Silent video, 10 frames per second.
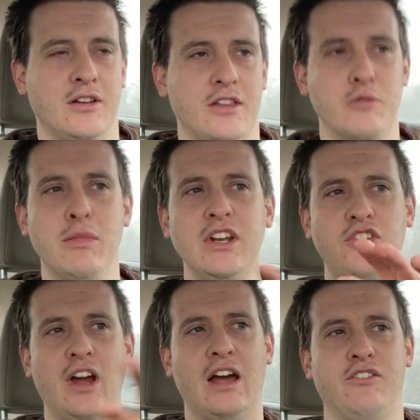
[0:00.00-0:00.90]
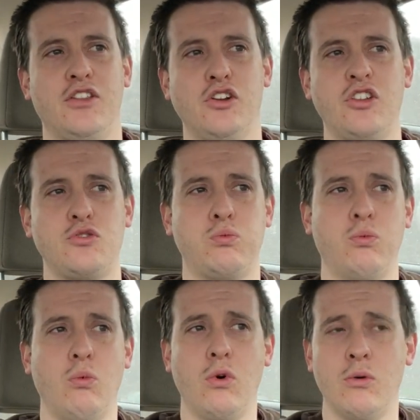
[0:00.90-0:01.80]
The mid shaft, there's this
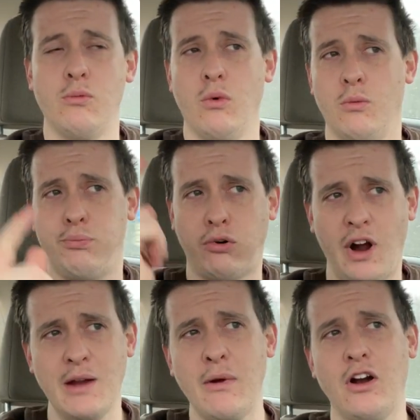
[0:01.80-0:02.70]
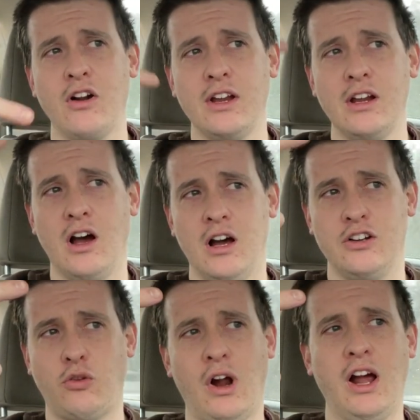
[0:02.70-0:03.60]
primary
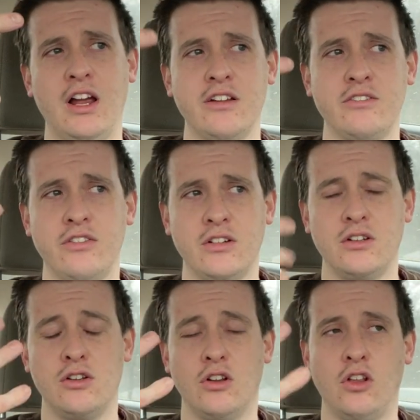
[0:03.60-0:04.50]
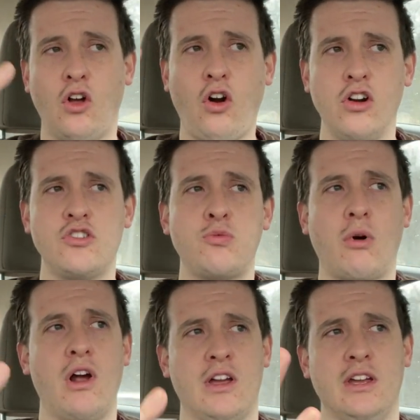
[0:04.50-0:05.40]
drive large
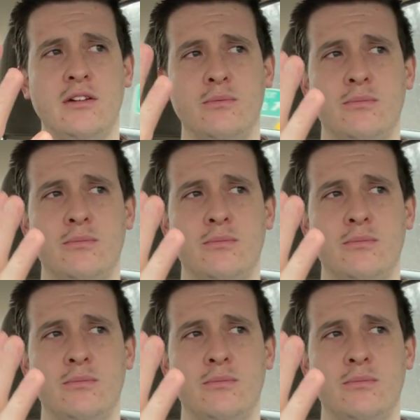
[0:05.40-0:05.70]
sprocket.